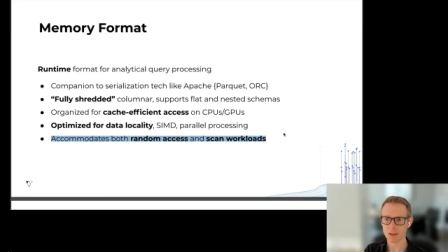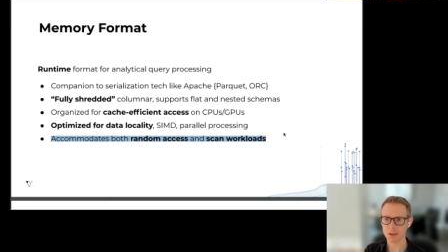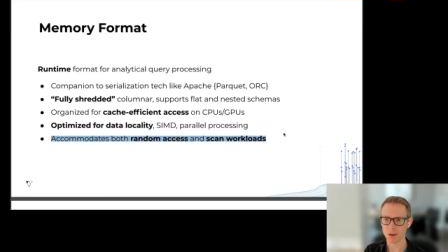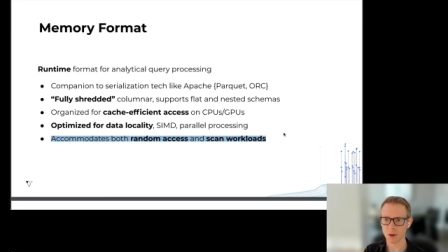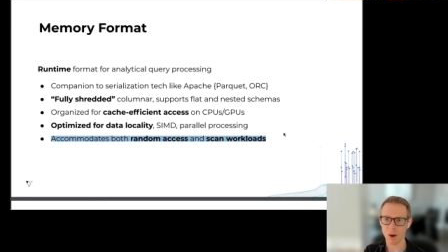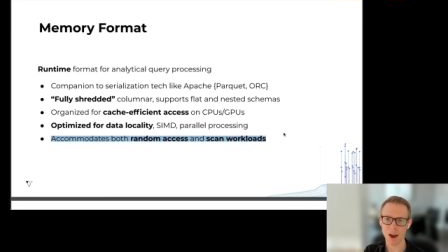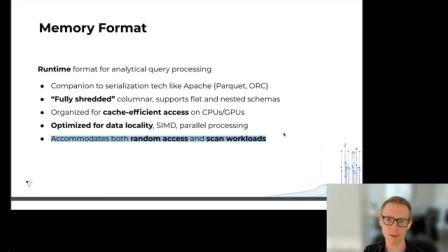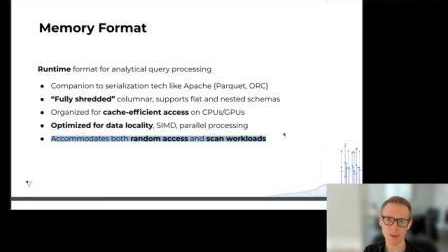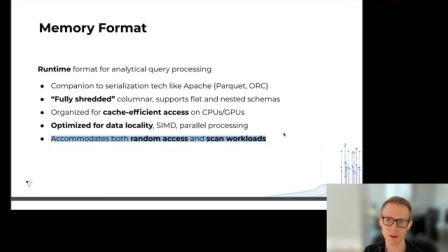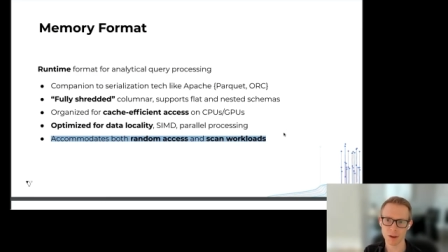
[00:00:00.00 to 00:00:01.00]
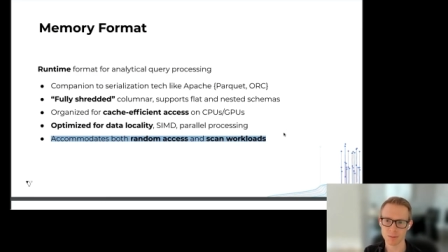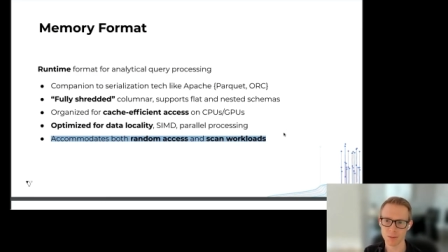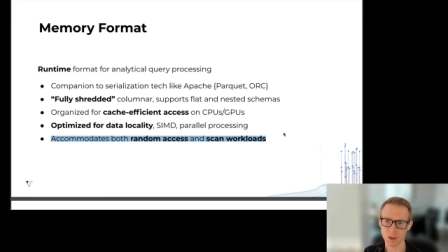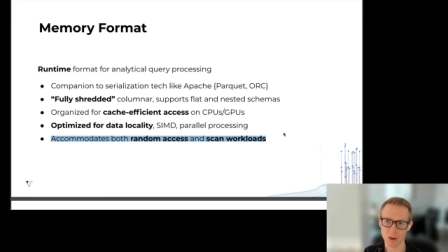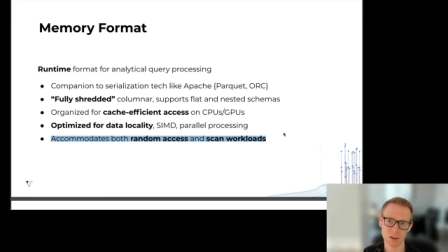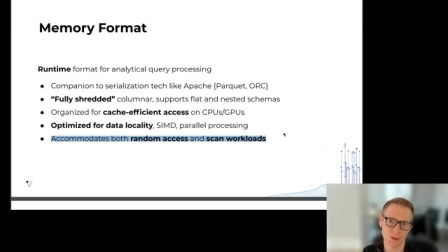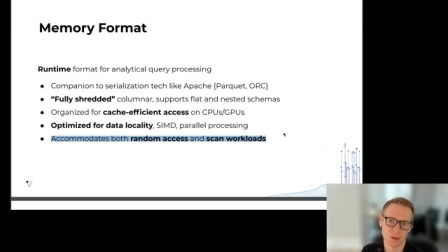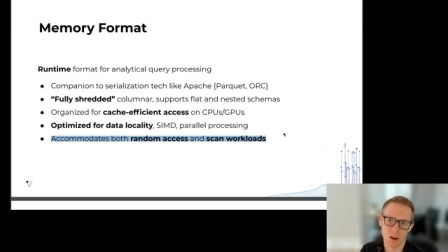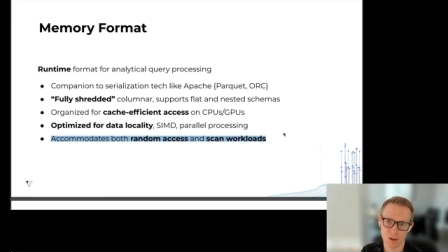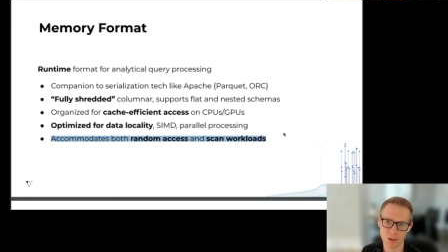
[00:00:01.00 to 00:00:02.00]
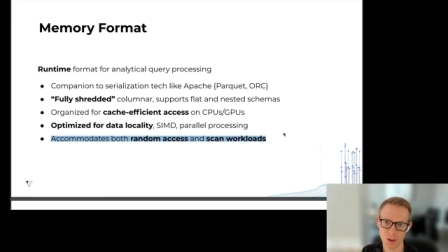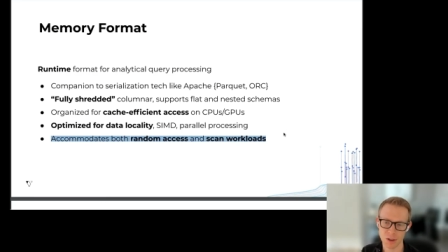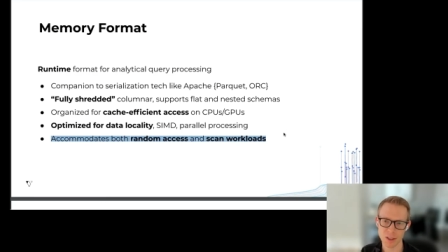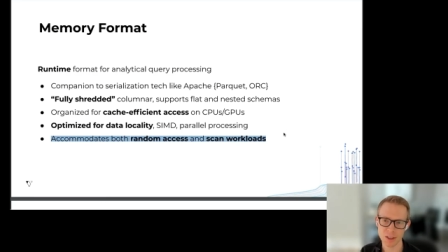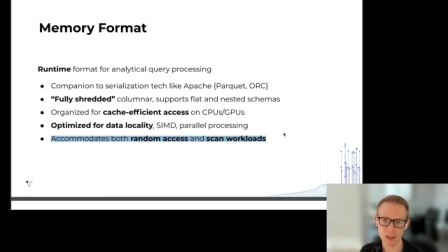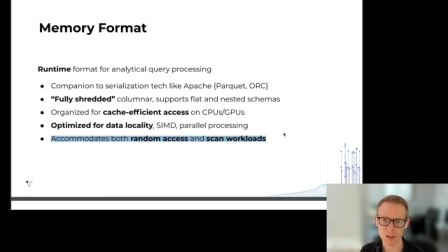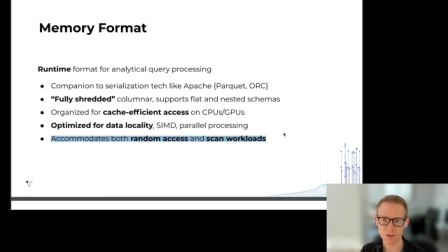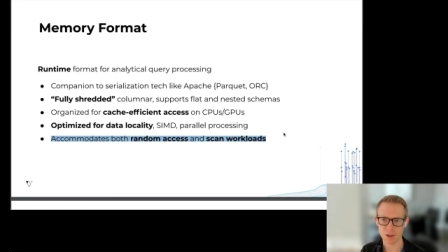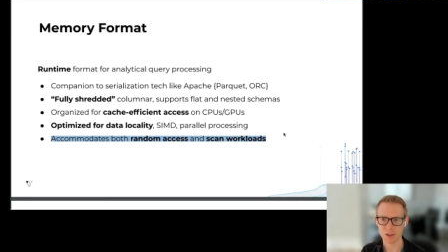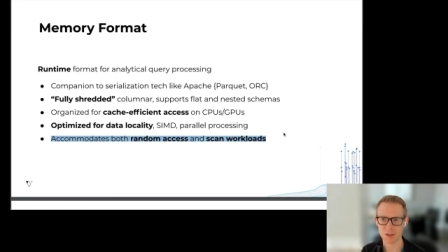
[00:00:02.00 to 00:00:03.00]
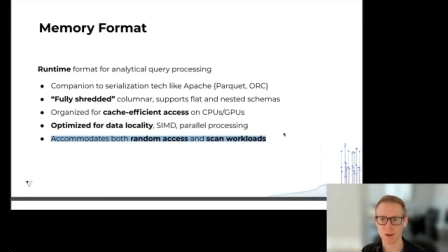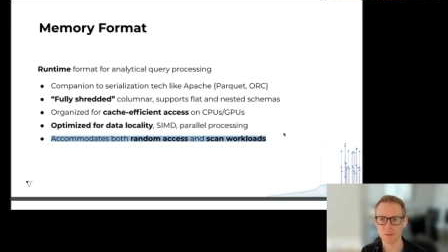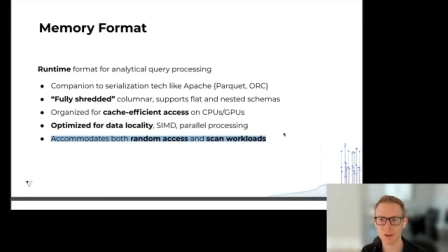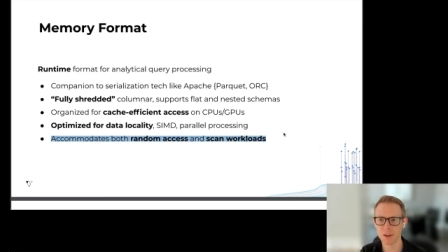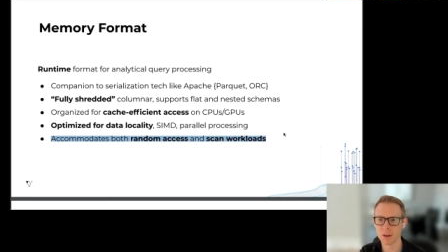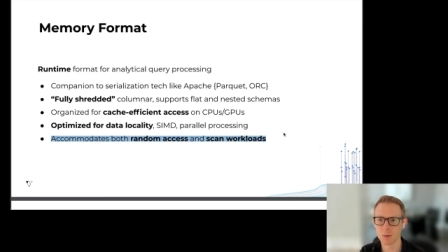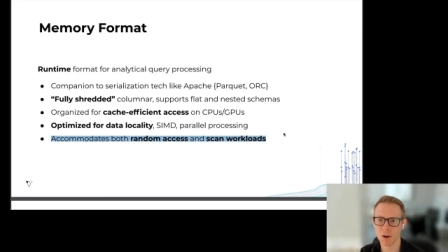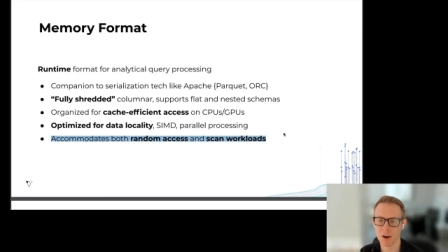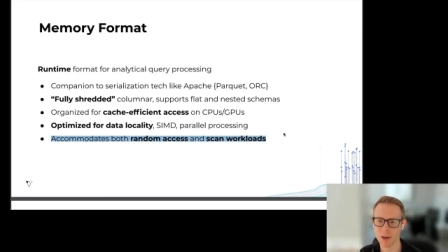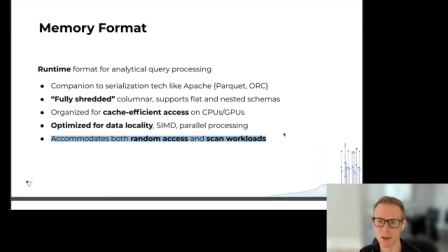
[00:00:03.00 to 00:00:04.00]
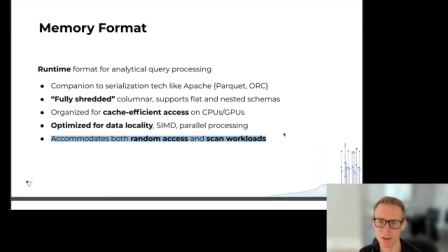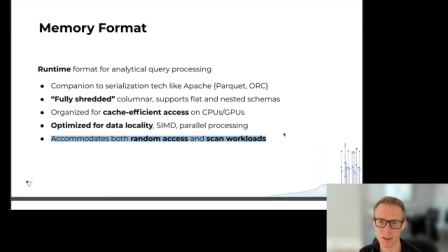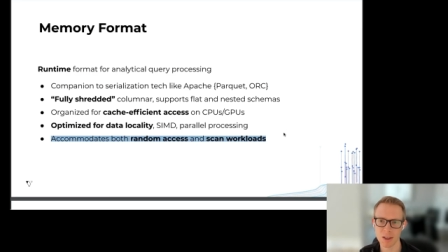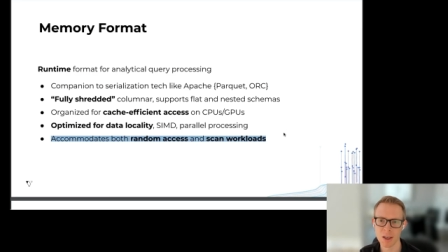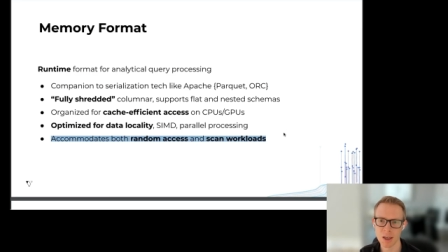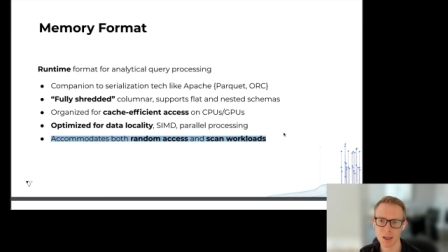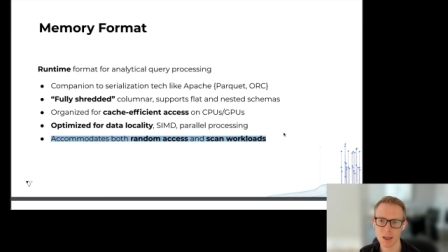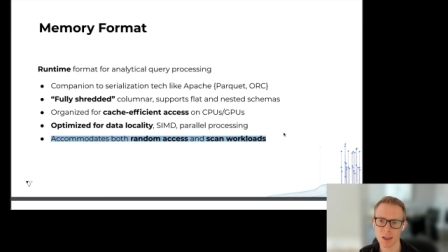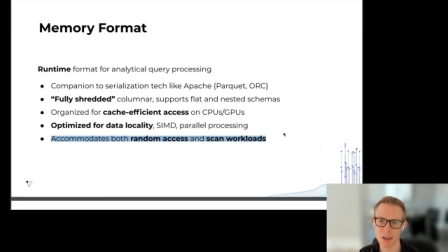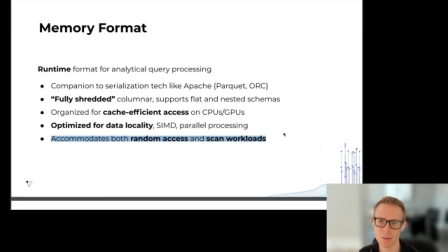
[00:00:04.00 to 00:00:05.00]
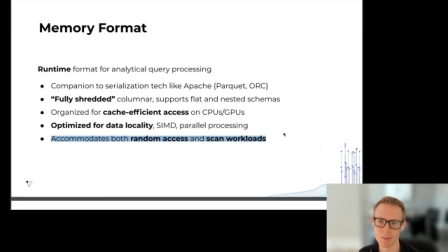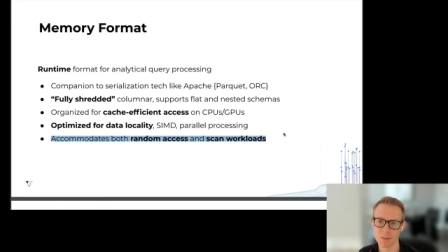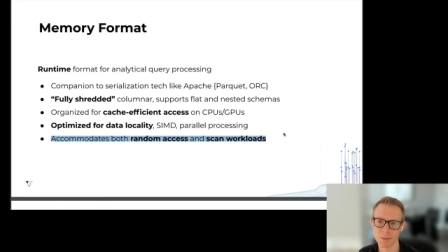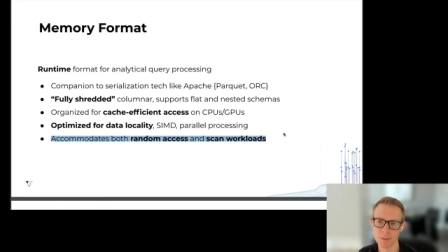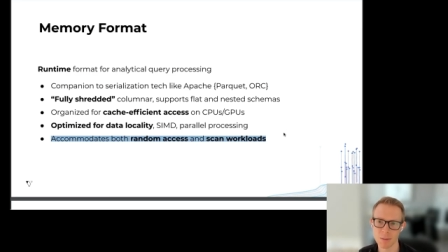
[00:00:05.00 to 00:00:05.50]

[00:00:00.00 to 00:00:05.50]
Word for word: So rather than you know, there are certainly data structures out there that are primarily um,